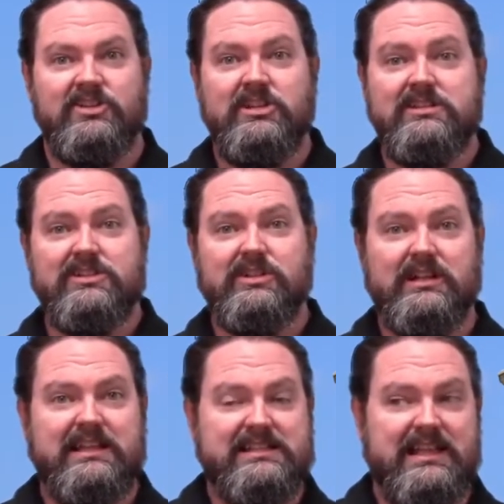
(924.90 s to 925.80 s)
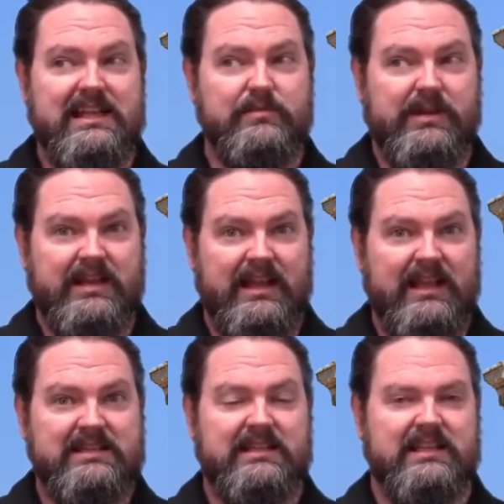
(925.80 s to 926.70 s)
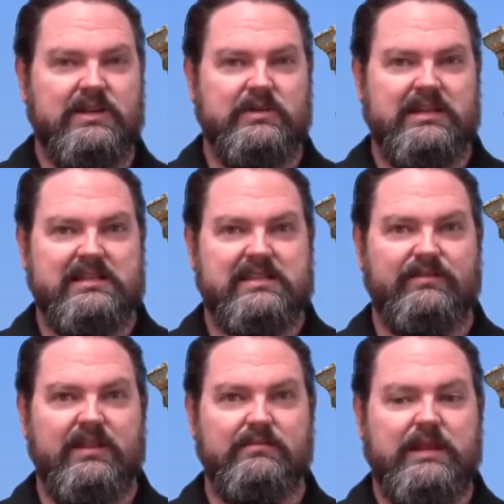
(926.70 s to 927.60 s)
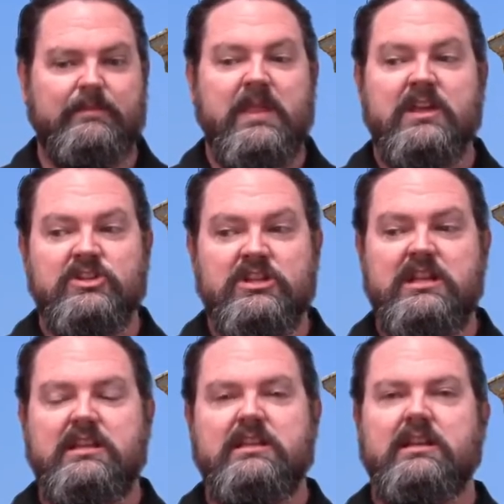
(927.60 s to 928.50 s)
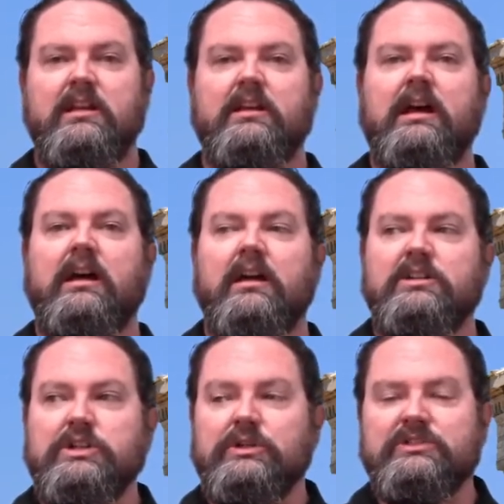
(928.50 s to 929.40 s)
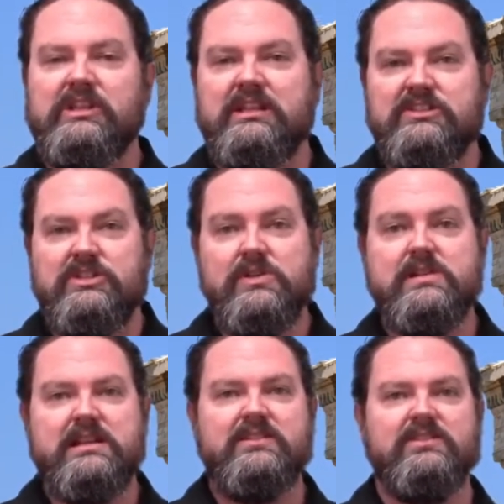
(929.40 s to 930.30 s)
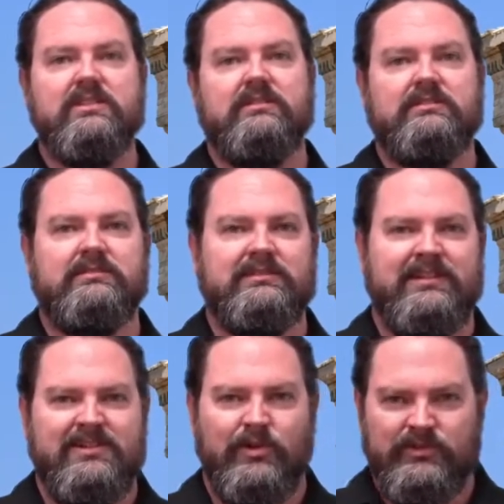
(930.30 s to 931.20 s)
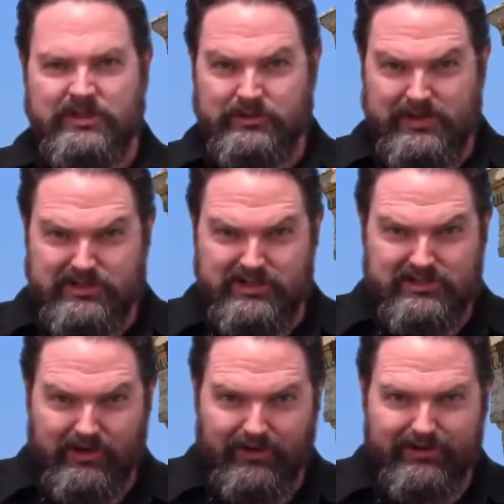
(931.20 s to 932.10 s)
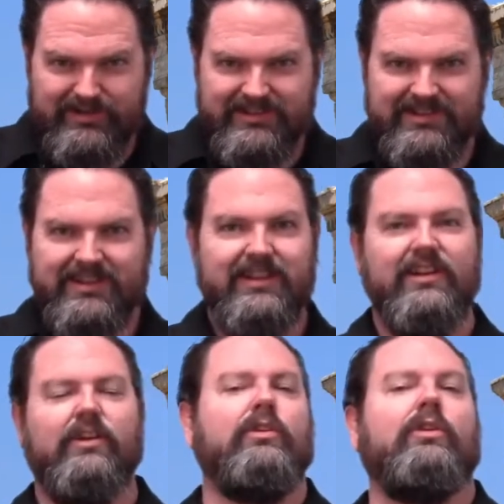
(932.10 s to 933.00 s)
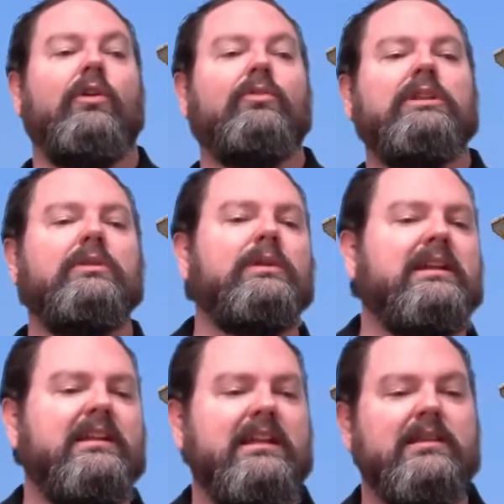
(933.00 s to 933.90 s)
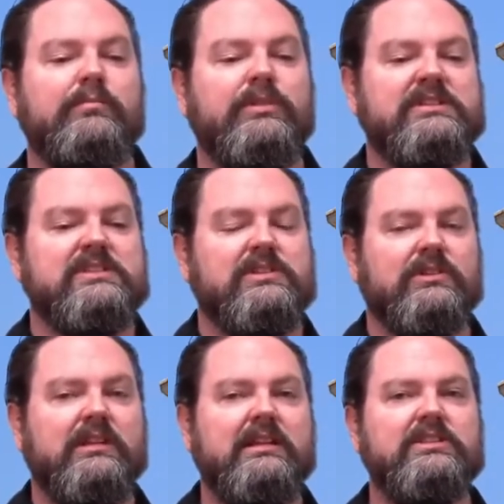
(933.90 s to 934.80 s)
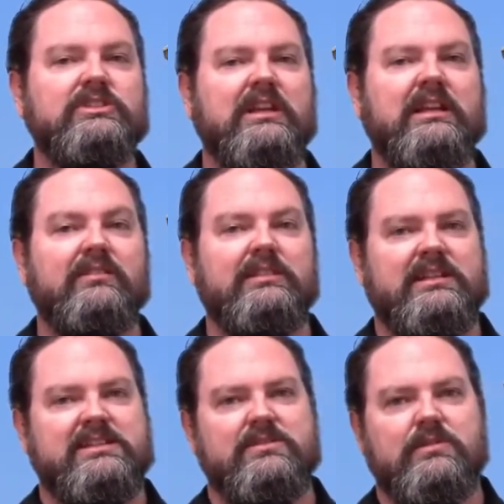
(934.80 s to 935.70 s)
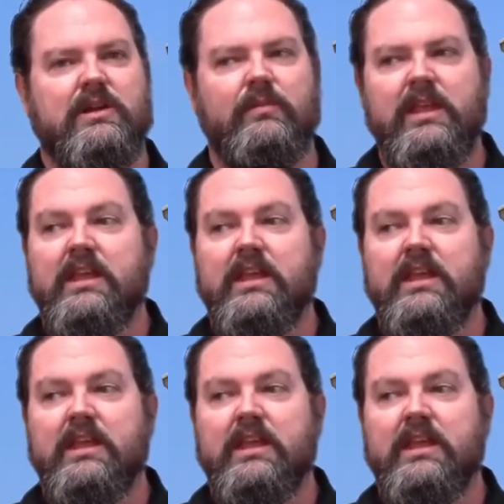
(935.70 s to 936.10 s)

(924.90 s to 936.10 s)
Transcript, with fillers: She doesn't turn against anybody until they go against the family. She uh, turns against Uranus, holds a grudge in his heart, only when he imprisons her kids and never lets them go.